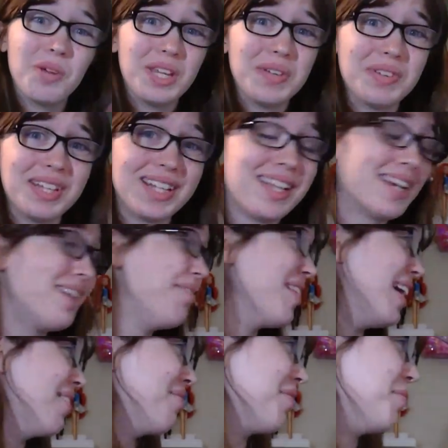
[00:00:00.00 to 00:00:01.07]
really, really lucky
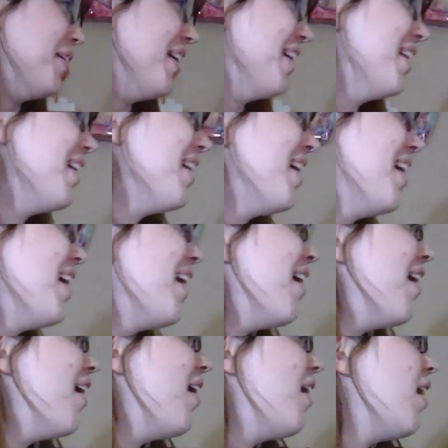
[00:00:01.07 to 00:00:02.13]
find for me.
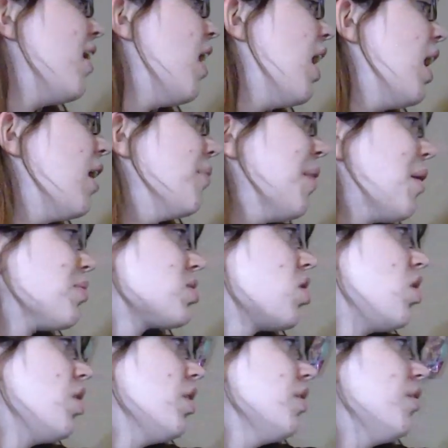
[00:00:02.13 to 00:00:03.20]
Um, that was
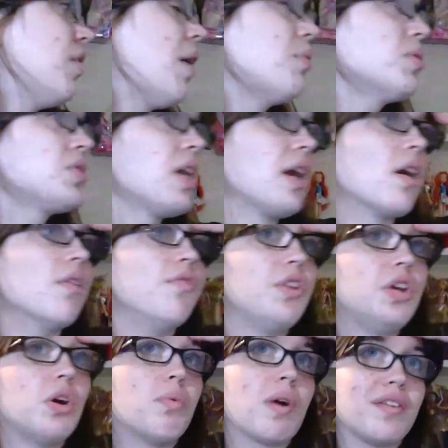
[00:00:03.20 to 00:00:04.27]
called, that was like a
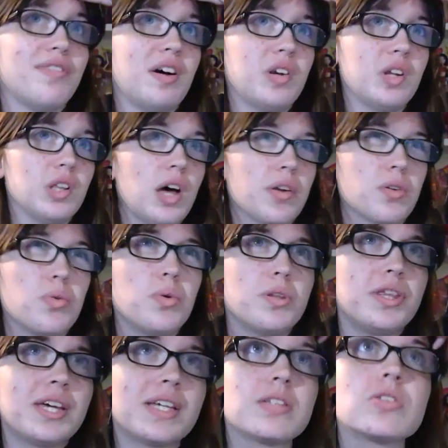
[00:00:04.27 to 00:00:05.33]
video where I found a lot of cool
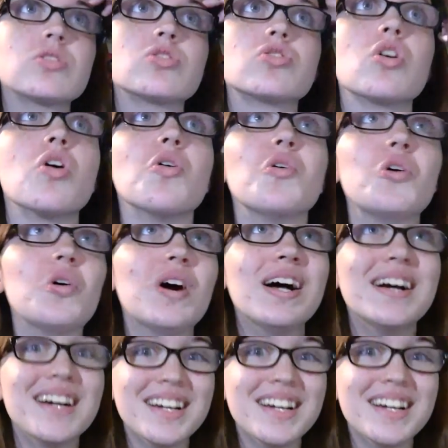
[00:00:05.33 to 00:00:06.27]
things, so